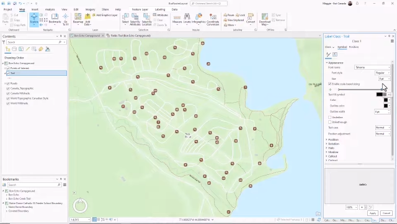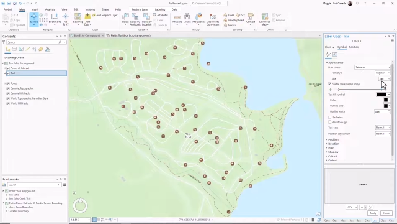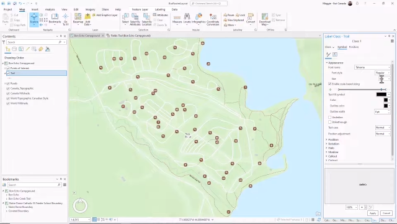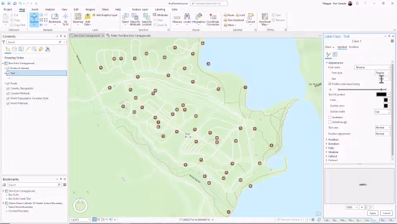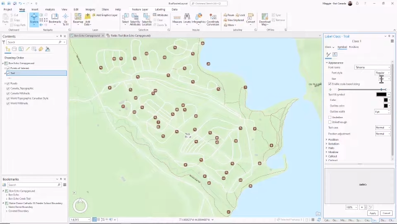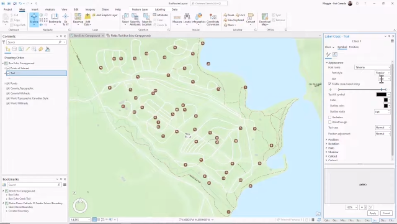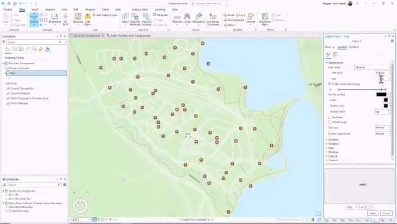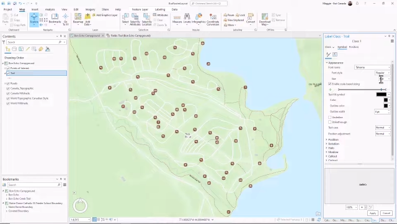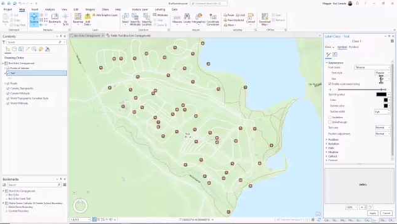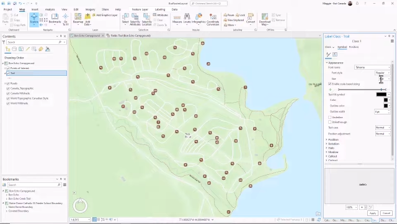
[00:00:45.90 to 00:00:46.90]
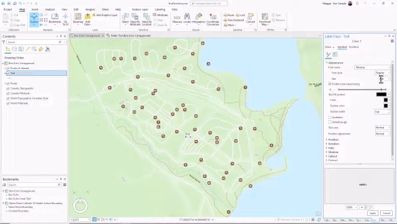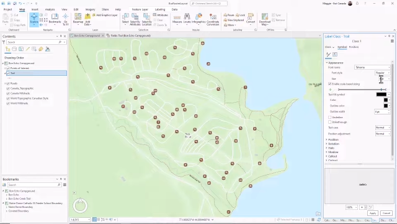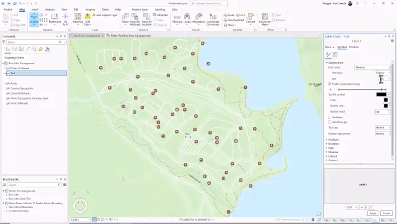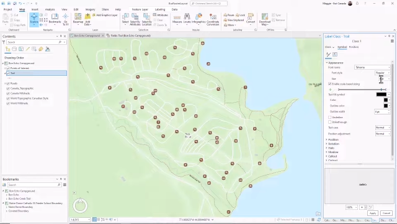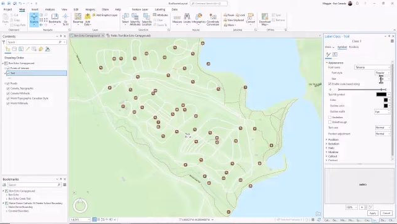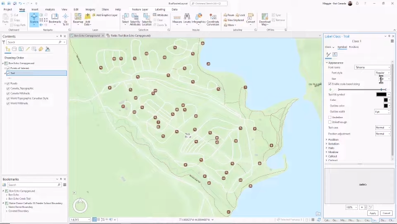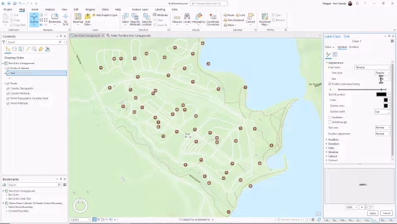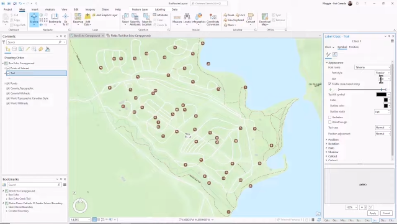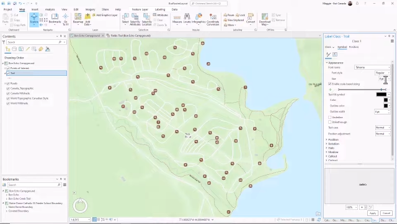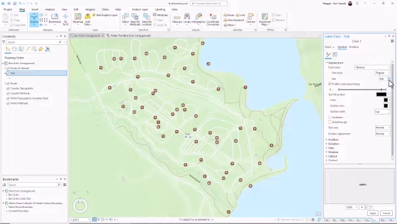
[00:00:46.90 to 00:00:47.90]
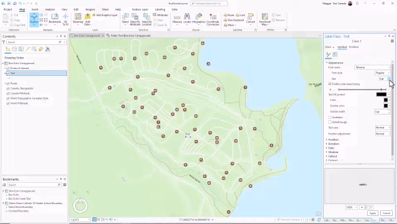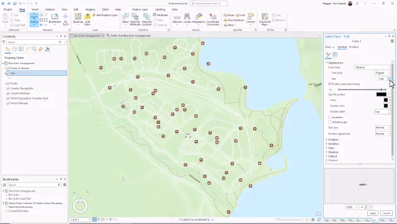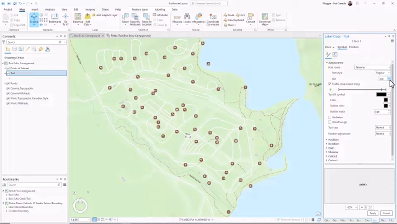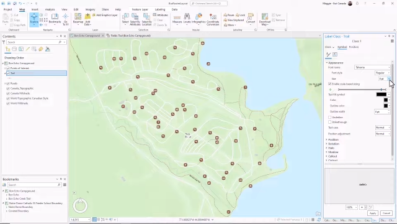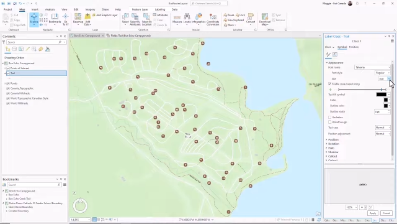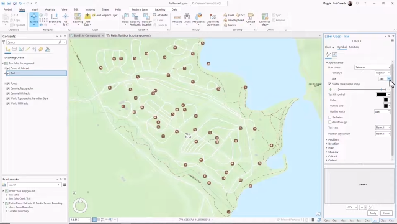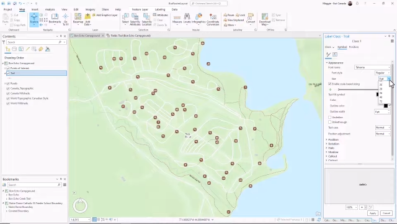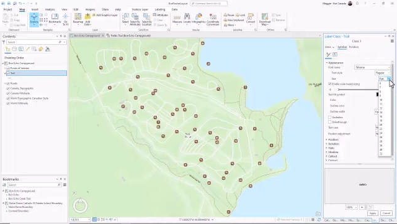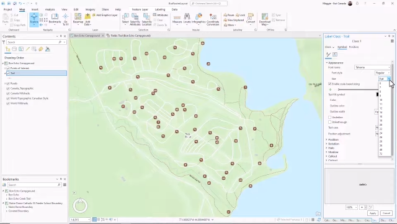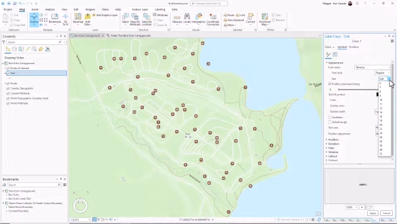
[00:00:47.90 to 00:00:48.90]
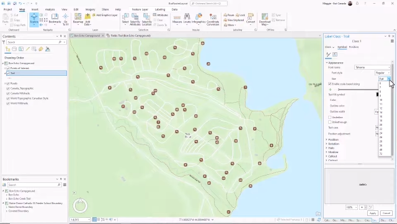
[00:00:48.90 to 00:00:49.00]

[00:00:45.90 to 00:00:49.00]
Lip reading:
(no speaker visible)